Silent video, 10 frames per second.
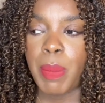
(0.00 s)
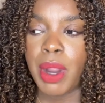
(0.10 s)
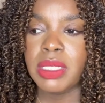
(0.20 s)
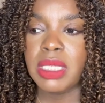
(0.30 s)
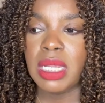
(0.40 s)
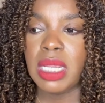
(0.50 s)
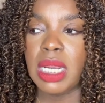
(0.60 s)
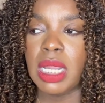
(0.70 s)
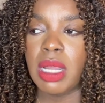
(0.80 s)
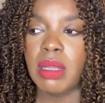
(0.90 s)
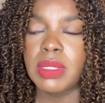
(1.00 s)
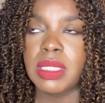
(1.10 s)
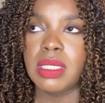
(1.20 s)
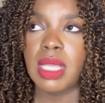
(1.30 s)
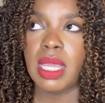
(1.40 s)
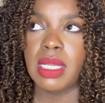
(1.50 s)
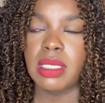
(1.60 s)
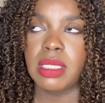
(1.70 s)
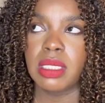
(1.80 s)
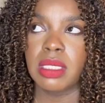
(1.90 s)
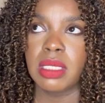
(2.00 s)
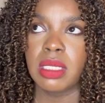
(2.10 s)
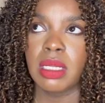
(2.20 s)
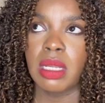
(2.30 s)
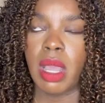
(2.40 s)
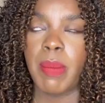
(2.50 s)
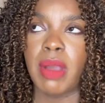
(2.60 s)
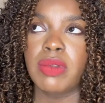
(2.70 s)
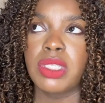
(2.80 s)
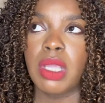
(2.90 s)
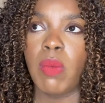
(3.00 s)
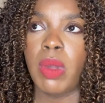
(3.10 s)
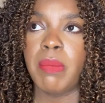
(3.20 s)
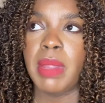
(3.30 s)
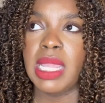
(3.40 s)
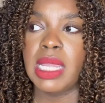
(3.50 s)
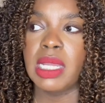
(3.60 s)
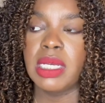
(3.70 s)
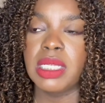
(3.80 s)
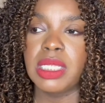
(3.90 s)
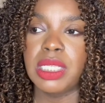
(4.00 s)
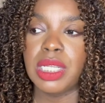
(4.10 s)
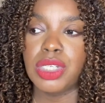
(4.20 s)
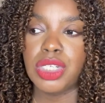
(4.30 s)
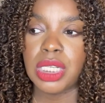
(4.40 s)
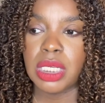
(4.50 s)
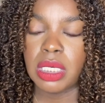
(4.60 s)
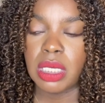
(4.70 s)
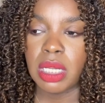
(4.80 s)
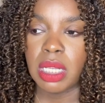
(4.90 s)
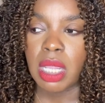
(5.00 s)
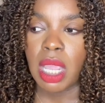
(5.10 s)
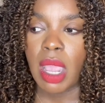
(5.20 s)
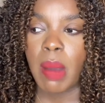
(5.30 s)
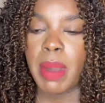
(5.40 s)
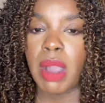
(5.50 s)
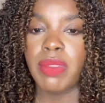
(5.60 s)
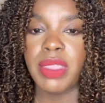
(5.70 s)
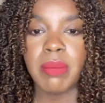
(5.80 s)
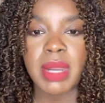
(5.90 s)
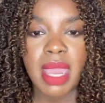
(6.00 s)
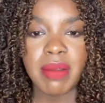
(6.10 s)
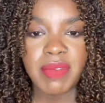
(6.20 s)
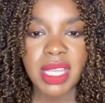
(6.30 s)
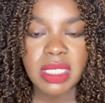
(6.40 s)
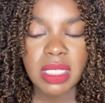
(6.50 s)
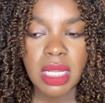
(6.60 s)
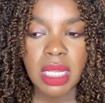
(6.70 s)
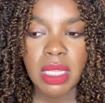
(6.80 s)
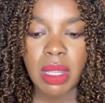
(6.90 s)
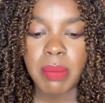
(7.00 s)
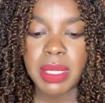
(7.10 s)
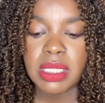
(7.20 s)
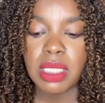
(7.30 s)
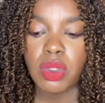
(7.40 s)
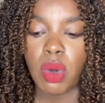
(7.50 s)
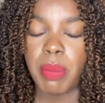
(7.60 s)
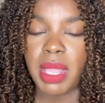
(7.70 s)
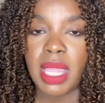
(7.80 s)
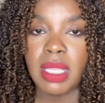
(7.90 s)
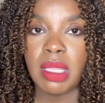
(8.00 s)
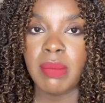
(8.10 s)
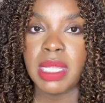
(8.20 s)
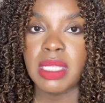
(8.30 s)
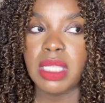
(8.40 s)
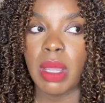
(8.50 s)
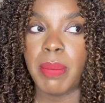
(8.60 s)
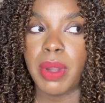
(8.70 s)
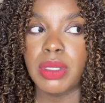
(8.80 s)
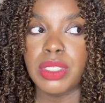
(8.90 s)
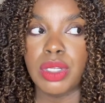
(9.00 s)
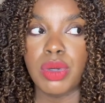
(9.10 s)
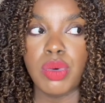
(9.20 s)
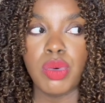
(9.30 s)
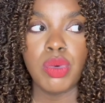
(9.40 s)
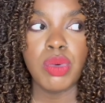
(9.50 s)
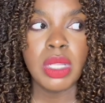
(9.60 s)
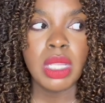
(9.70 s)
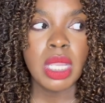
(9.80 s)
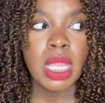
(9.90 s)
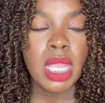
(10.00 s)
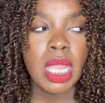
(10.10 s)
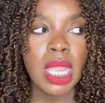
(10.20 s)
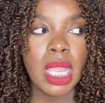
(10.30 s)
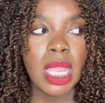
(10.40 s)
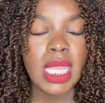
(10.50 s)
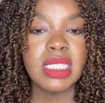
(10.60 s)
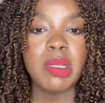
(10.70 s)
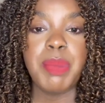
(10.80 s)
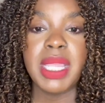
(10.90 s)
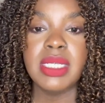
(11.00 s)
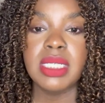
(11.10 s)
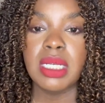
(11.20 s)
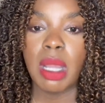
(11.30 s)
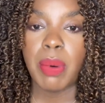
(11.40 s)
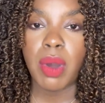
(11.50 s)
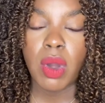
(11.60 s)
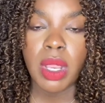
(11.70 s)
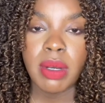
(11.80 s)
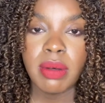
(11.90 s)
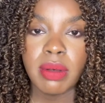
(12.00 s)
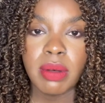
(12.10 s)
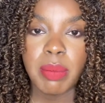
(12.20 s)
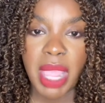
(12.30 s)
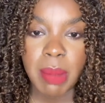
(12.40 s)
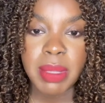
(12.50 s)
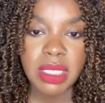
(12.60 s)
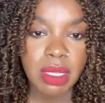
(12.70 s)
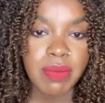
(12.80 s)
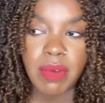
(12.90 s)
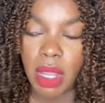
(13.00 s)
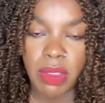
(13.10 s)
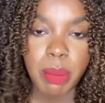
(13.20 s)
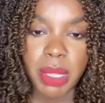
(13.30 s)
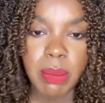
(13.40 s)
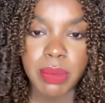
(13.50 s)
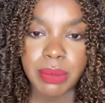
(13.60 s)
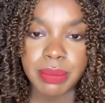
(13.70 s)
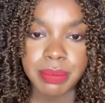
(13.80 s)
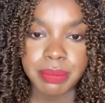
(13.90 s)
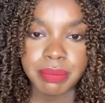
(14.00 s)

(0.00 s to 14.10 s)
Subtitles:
a person getting upset about someone making a decision about them not investing in their business or paying them is a person who is dependent upon payments of other people.